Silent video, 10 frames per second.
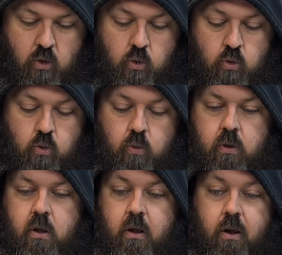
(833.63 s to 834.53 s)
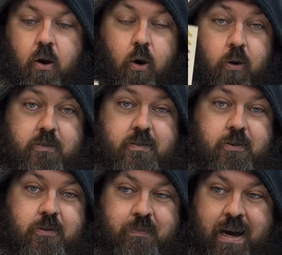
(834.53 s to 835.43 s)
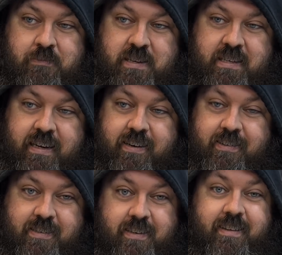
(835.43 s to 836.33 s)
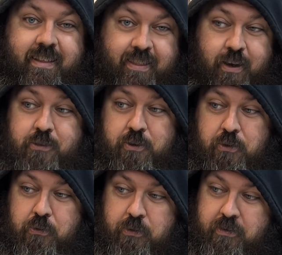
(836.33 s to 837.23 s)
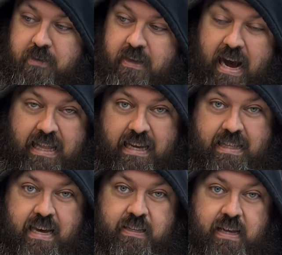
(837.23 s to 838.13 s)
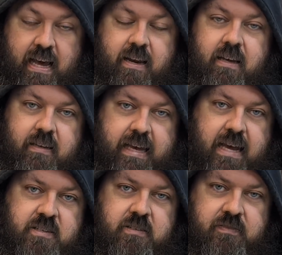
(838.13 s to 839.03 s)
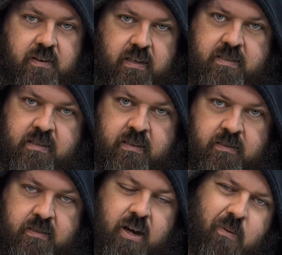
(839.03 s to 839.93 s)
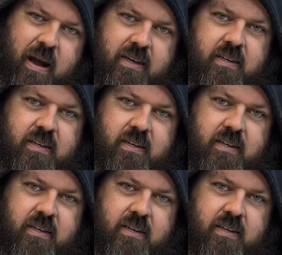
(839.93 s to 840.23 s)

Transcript: Ooh, old school Mamba stickers. Those are cool. I like that a lot. Castle, if you're listening, go back to